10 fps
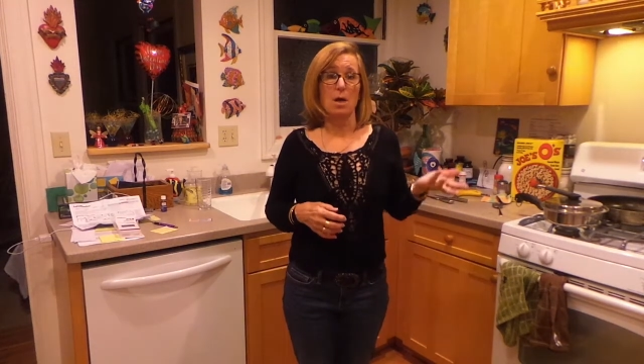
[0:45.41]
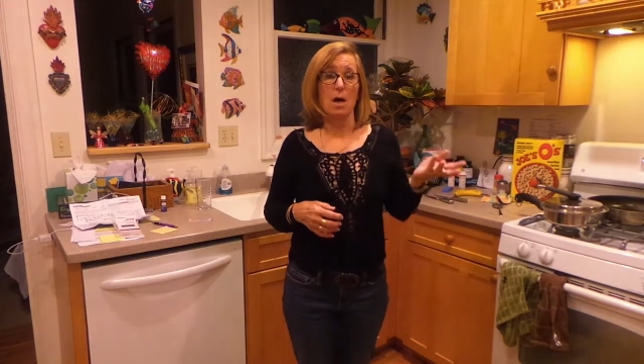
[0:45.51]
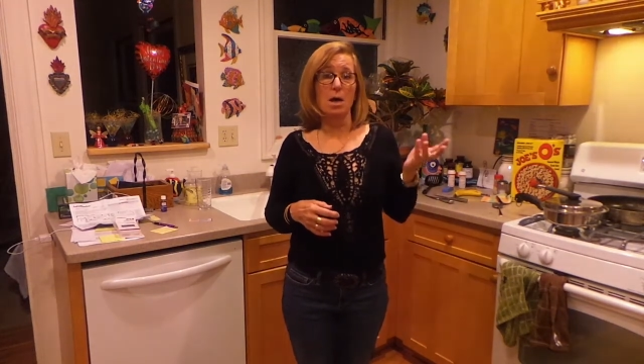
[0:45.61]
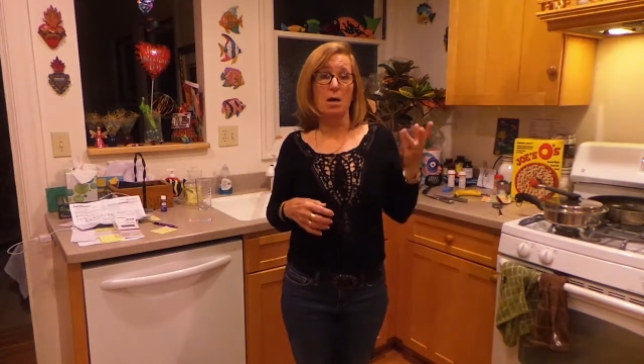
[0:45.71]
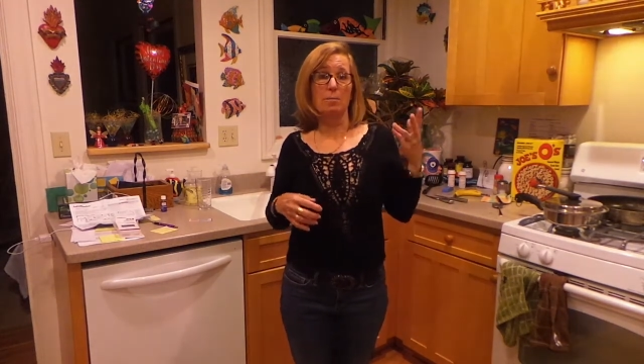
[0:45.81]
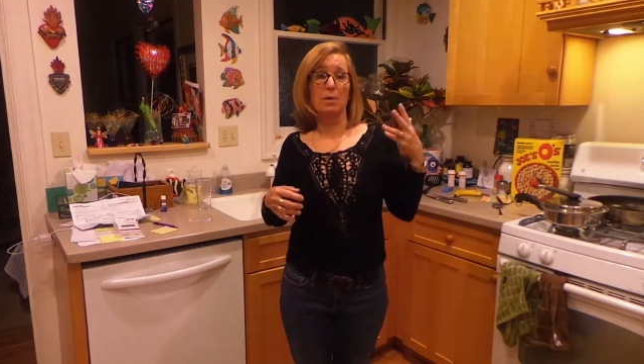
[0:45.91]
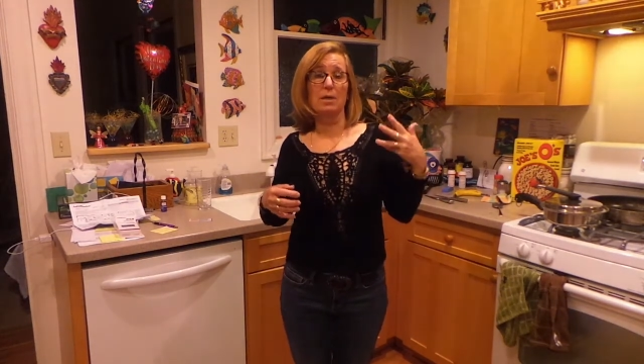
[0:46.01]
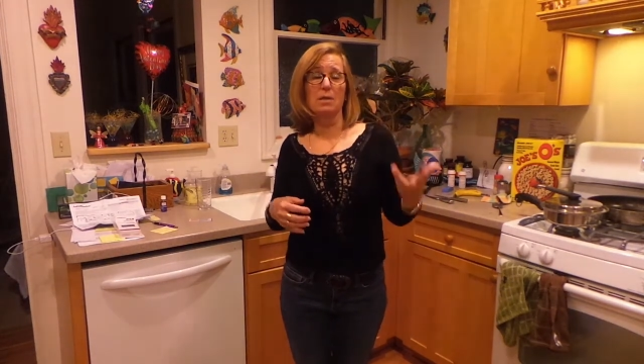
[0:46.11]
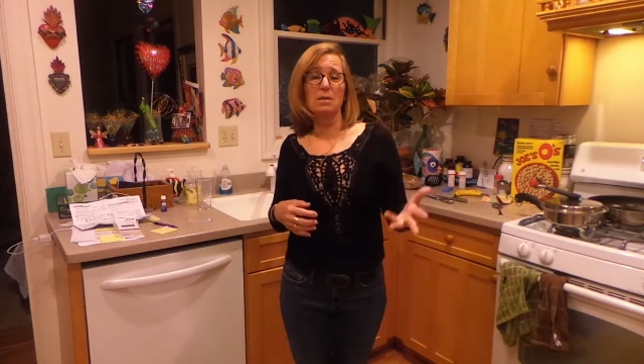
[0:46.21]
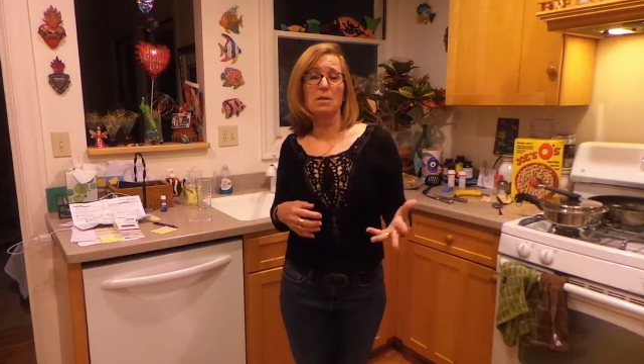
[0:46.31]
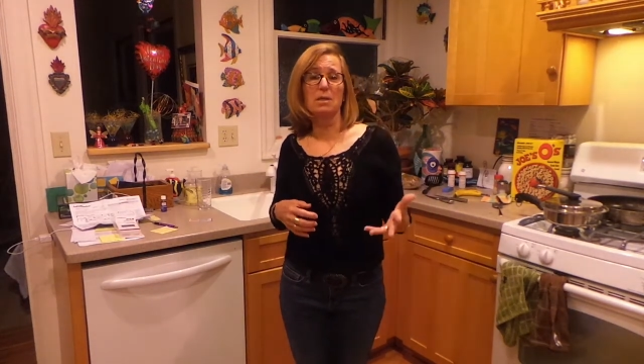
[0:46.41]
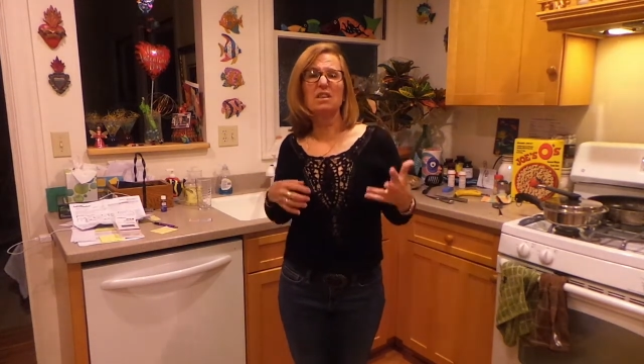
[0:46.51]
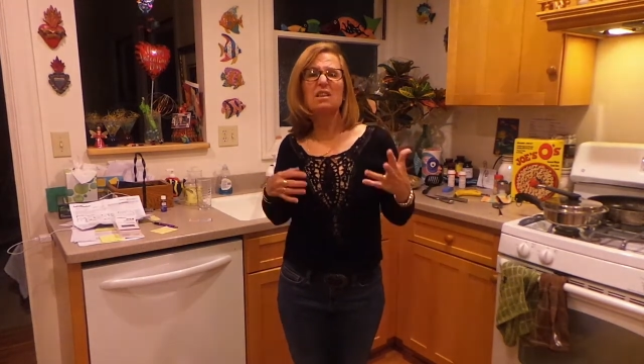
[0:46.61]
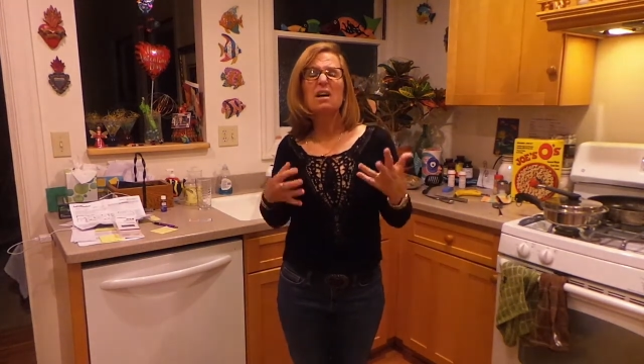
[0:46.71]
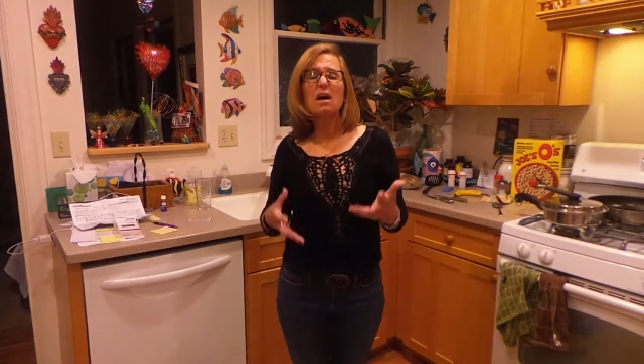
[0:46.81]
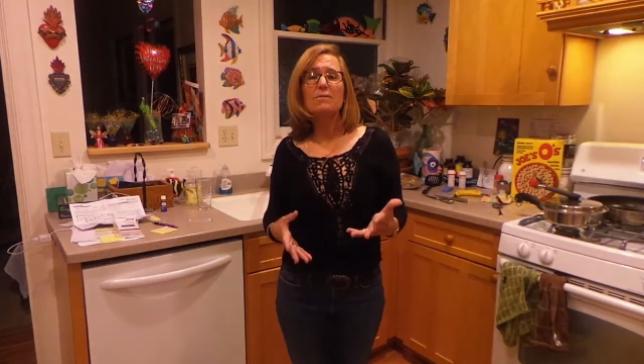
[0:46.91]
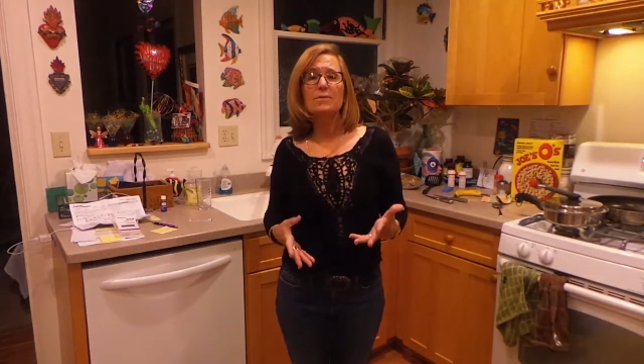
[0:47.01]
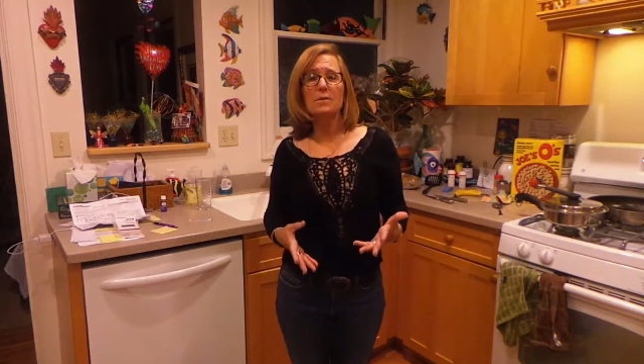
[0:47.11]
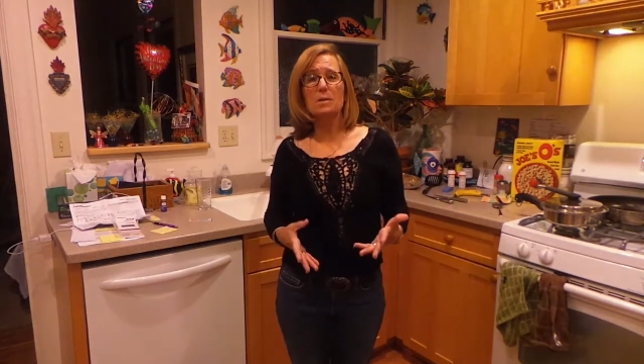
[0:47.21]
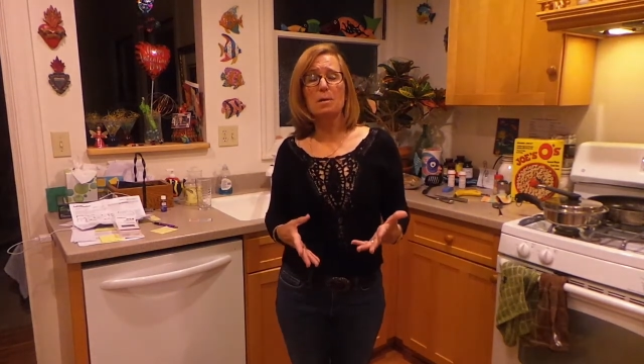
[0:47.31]
And because he loved
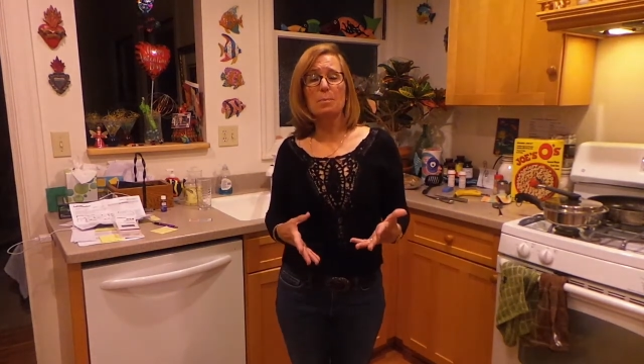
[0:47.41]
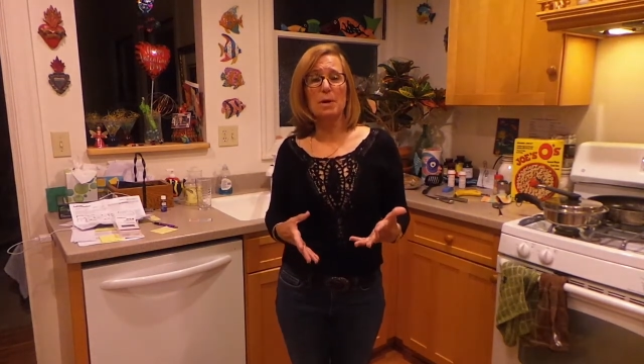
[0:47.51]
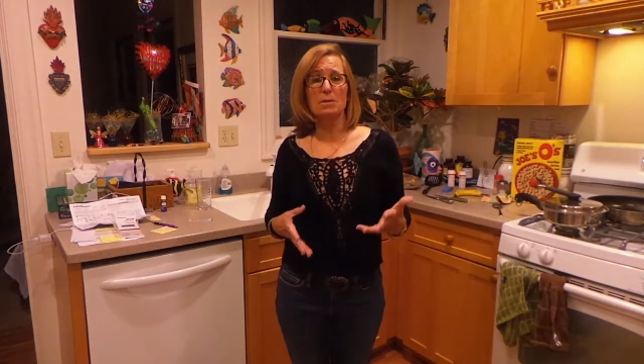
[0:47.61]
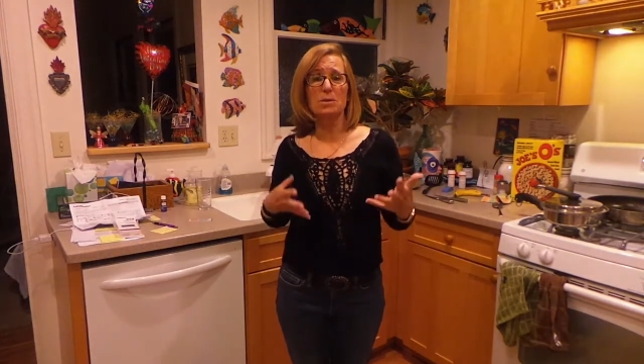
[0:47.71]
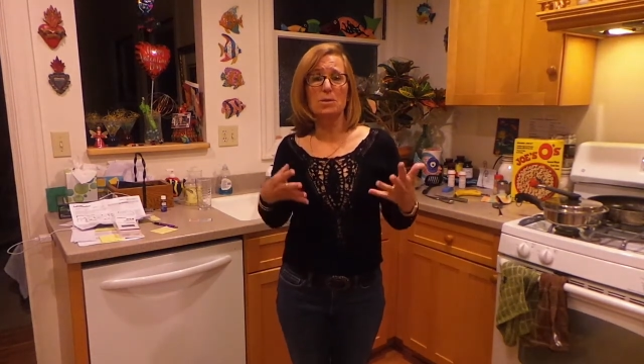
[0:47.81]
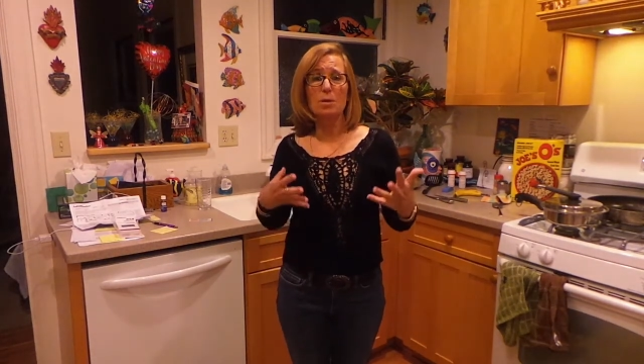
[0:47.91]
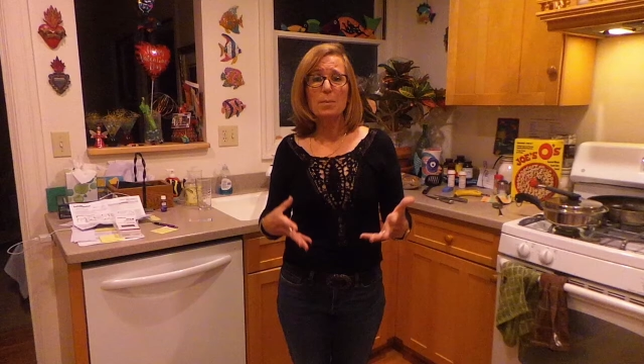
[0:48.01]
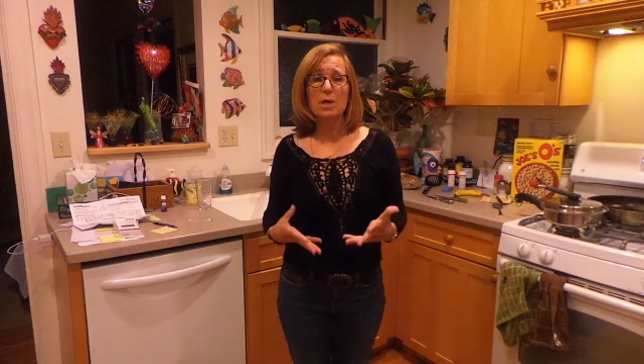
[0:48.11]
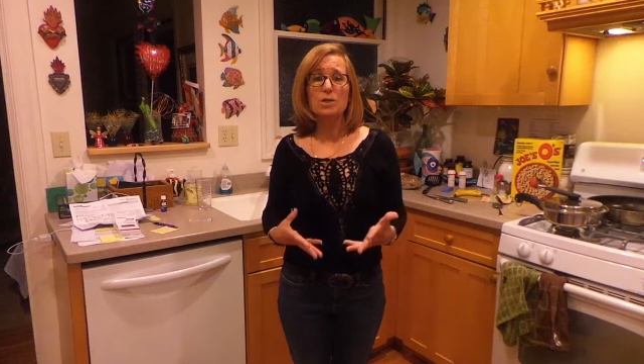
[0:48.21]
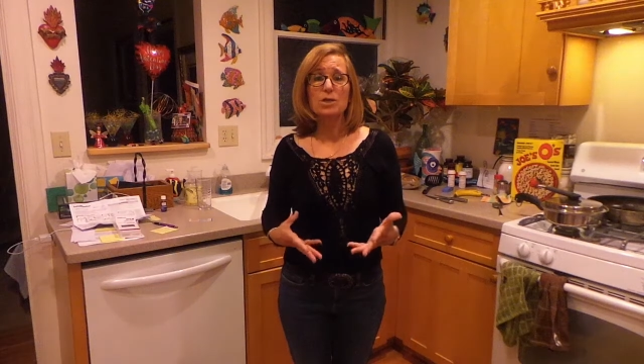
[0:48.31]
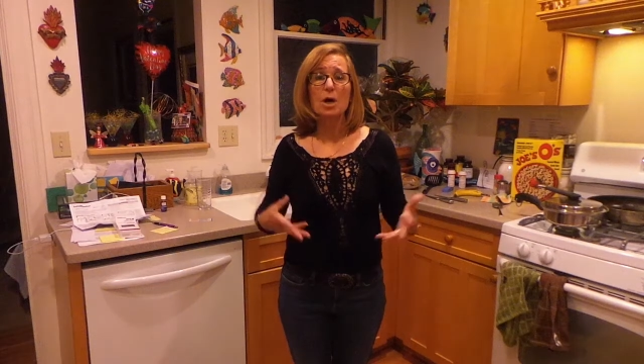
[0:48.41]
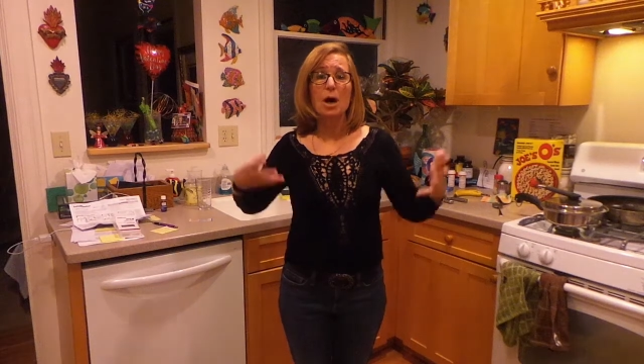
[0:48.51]
his iPad so much,